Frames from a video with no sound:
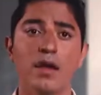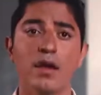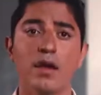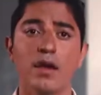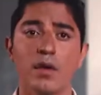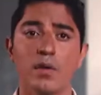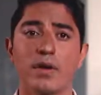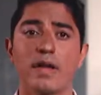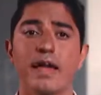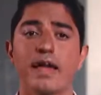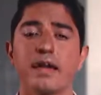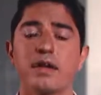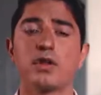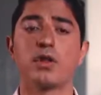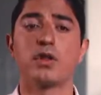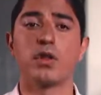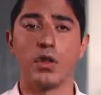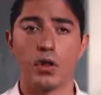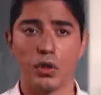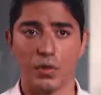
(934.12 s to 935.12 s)
Okay,
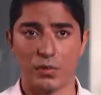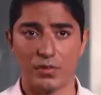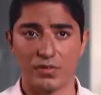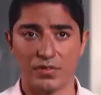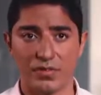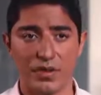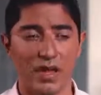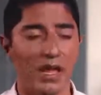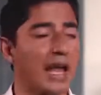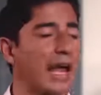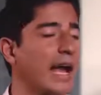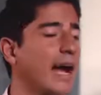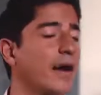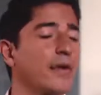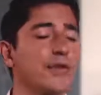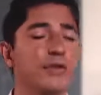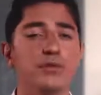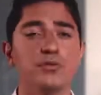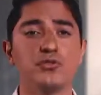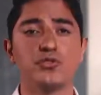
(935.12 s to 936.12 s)
clothes. How
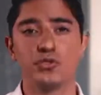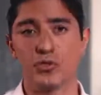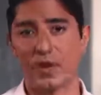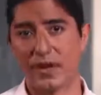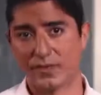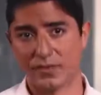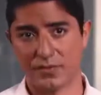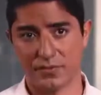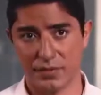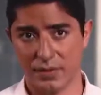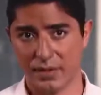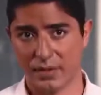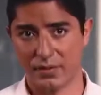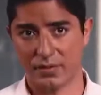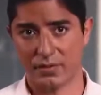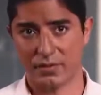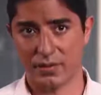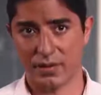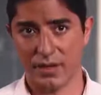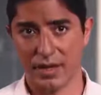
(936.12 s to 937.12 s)
do you dress for
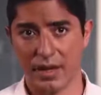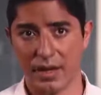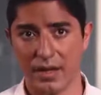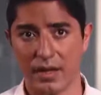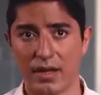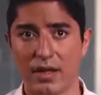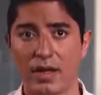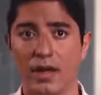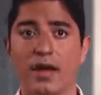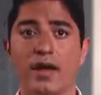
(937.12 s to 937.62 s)
this, okay?